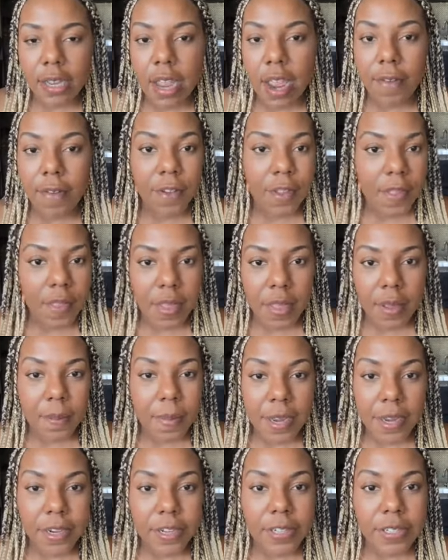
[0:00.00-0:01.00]
everything
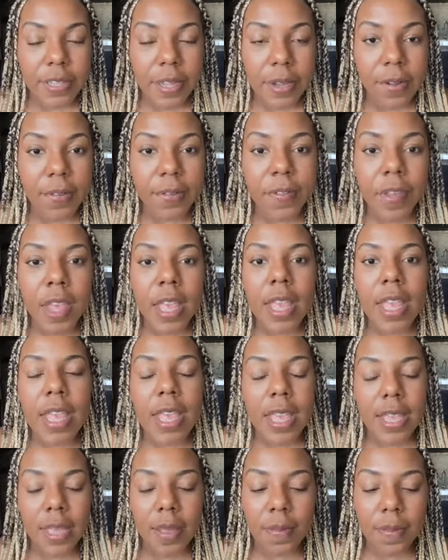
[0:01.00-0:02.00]
by yourself,
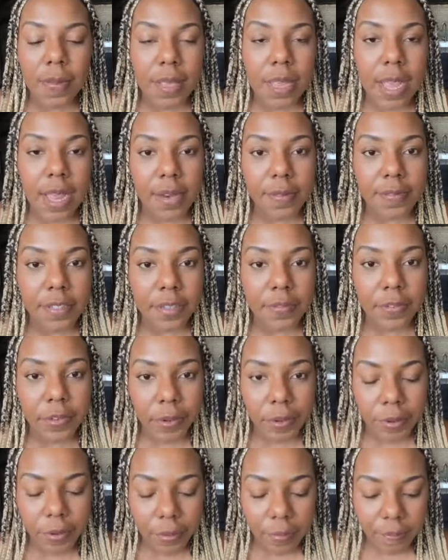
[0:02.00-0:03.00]
it can be kind of
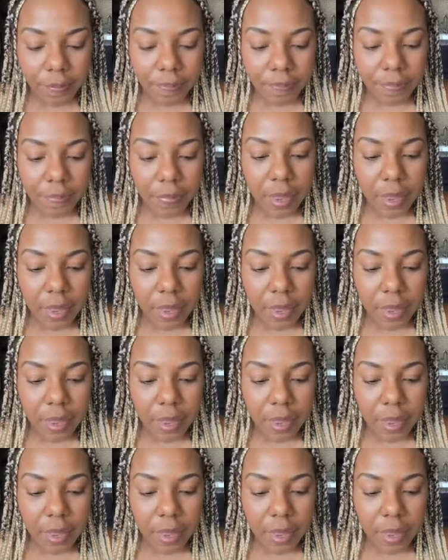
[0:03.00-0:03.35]
difficult.